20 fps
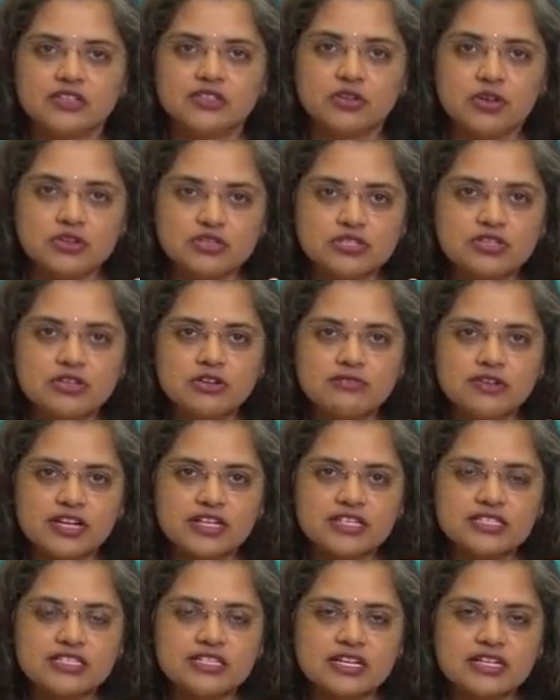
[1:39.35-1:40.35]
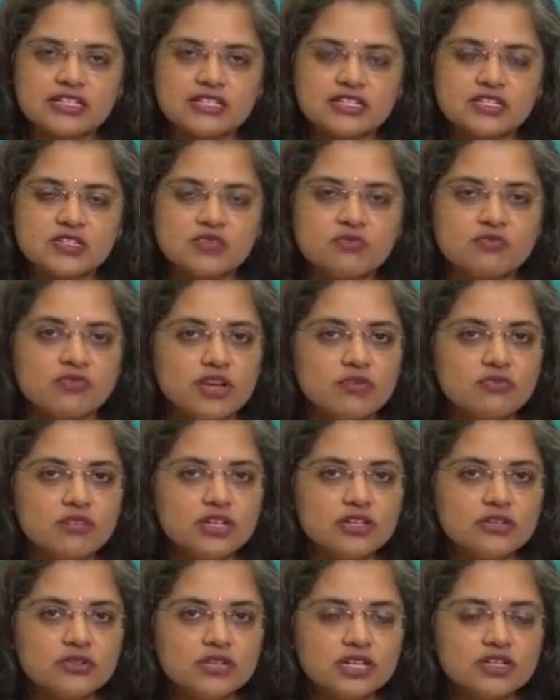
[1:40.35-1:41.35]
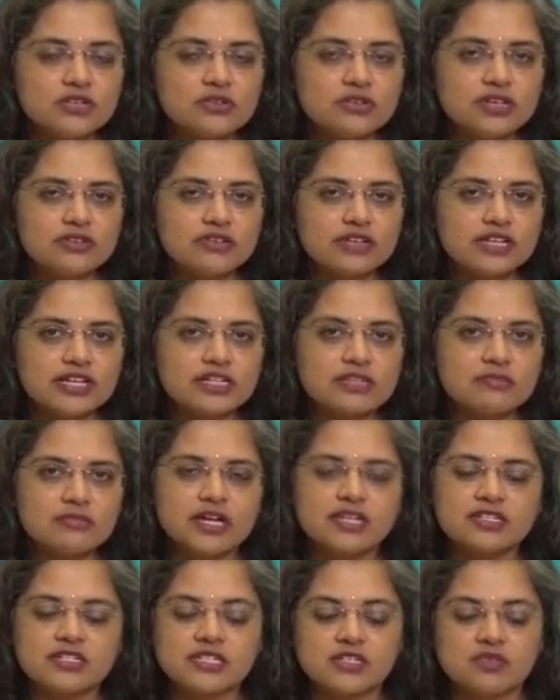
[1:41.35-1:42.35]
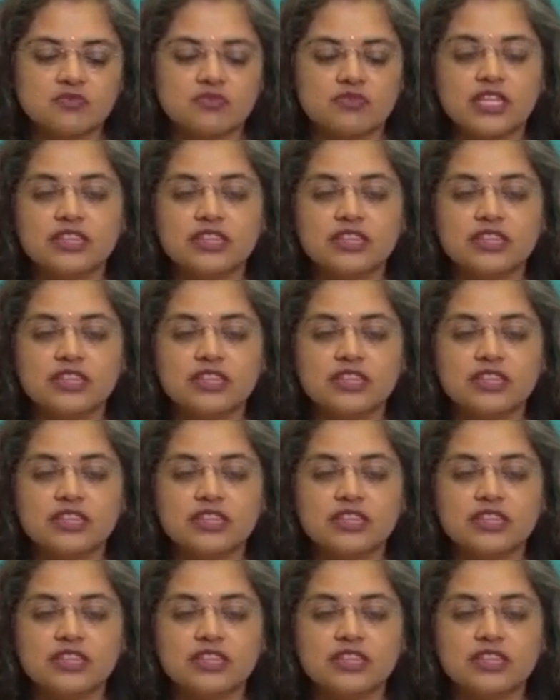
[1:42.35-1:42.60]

Tonsillopharyngitis, when will you need to give an antibiotics?